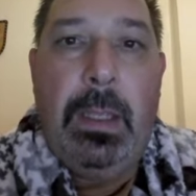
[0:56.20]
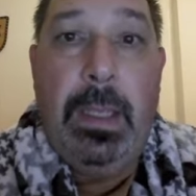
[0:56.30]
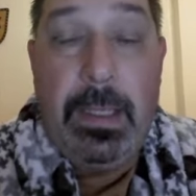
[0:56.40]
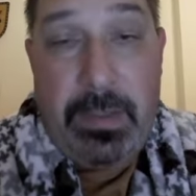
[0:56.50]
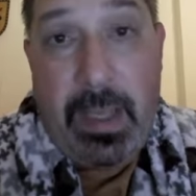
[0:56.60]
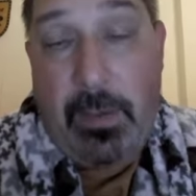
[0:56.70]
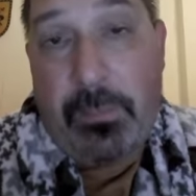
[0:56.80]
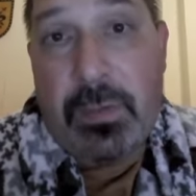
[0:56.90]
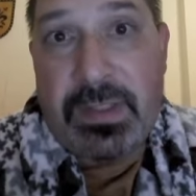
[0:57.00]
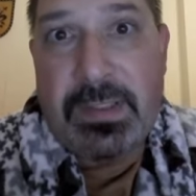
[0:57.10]
And yeah,
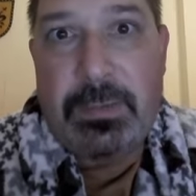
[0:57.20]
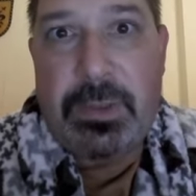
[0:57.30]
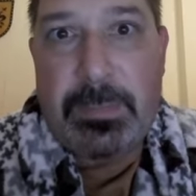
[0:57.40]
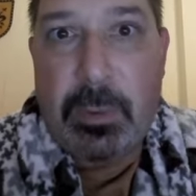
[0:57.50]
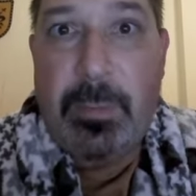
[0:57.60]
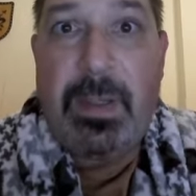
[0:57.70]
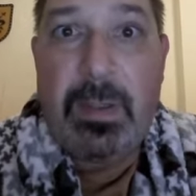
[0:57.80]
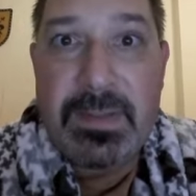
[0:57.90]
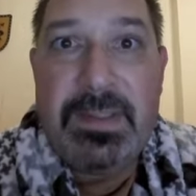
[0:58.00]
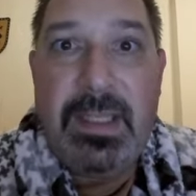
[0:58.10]
of course I suggest more,
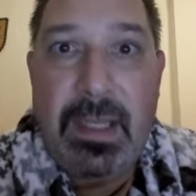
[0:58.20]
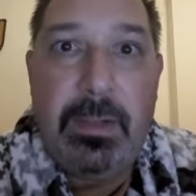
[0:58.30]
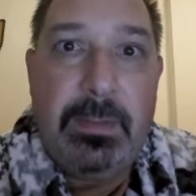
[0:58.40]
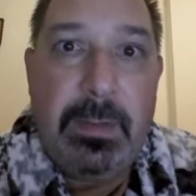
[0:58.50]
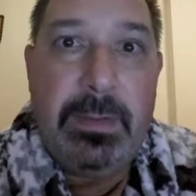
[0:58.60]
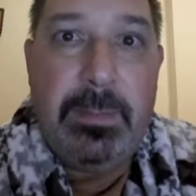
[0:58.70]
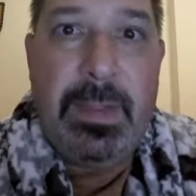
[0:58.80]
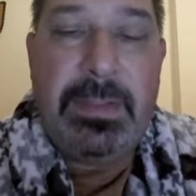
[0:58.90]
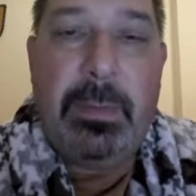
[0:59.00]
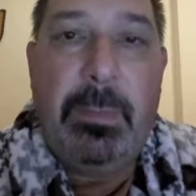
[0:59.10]
because the
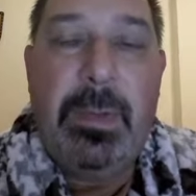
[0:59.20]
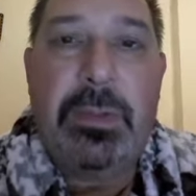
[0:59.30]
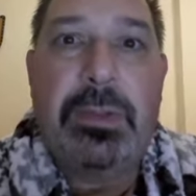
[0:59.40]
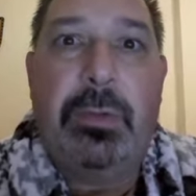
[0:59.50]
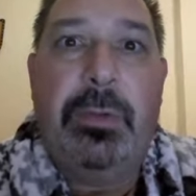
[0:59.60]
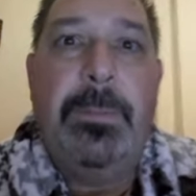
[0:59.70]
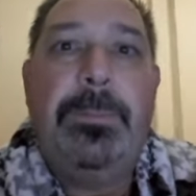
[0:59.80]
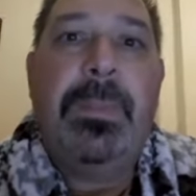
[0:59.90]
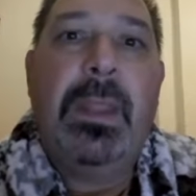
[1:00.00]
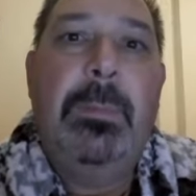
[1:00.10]
better will be your story.
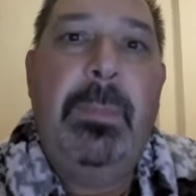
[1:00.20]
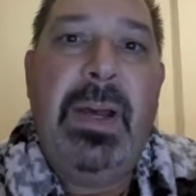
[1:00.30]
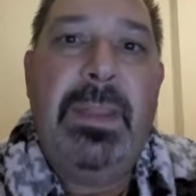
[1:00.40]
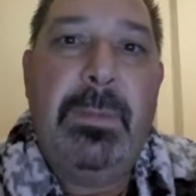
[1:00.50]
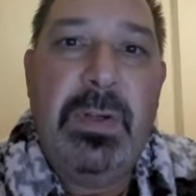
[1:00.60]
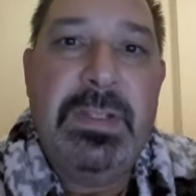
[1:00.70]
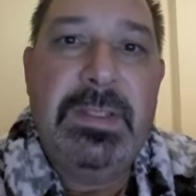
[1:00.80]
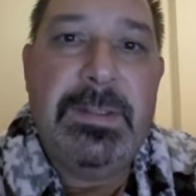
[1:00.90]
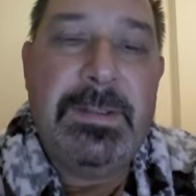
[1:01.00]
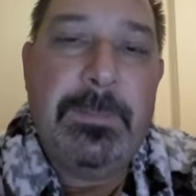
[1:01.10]
But the point
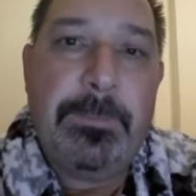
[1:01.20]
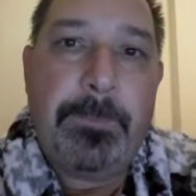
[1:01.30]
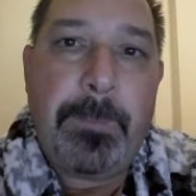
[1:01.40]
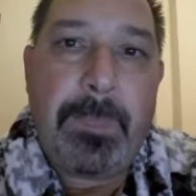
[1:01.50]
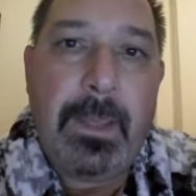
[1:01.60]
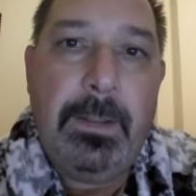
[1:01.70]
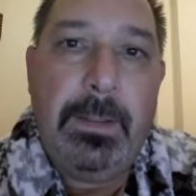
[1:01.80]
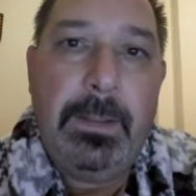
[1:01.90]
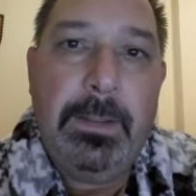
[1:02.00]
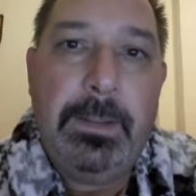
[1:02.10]
is,
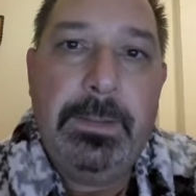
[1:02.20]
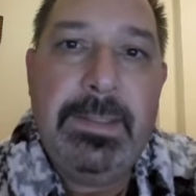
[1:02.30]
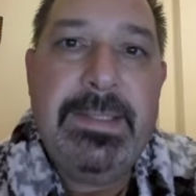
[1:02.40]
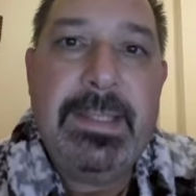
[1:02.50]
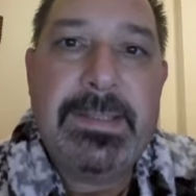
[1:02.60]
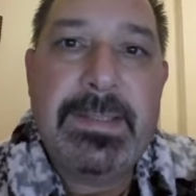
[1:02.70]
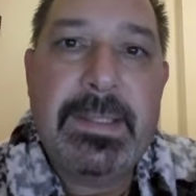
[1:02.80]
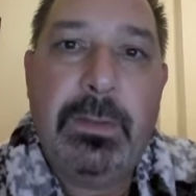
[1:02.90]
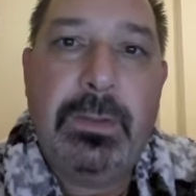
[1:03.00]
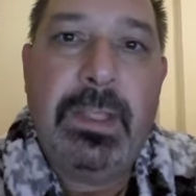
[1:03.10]
these lessons
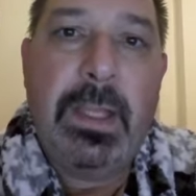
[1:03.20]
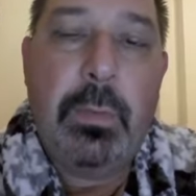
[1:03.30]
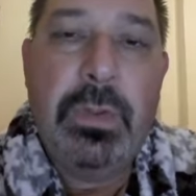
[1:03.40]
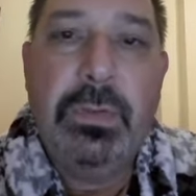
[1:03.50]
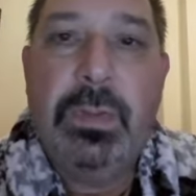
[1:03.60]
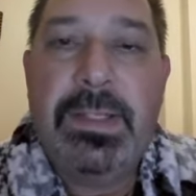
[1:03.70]
are not like we do